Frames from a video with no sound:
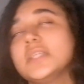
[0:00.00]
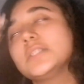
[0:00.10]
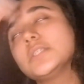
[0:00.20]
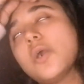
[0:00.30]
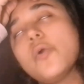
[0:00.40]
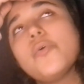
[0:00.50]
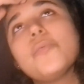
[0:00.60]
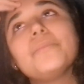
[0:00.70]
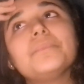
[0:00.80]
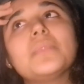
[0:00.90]
And
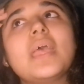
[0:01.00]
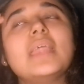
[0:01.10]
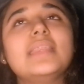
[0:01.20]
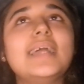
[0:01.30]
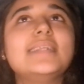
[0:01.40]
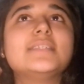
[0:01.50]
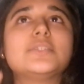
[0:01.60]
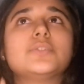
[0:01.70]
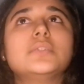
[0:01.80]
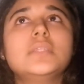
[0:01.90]
so
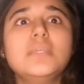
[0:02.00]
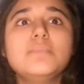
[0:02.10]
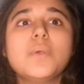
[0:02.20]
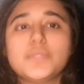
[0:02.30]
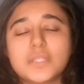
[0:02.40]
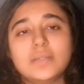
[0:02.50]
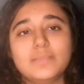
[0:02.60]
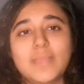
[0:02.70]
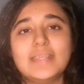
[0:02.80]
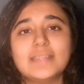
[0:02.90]
that's the most
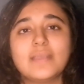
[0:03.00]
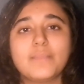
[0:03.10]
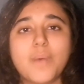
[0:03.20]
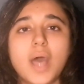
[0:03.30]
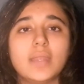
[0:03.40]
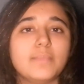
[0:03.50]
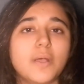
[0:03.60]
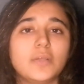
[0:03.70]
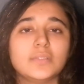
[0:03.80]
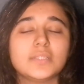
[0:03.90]
amazing part
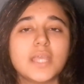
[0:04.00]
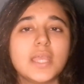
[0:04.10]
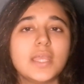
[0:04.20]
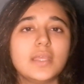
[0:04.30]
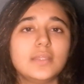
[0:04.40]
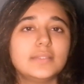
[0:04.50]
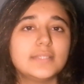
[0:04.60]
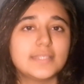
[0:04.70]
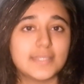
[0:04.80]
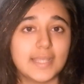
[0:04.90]
about
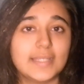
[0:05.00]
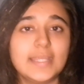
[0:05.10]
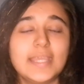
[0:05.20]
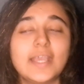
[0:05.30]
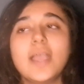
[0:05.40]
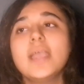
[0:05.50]
this technique,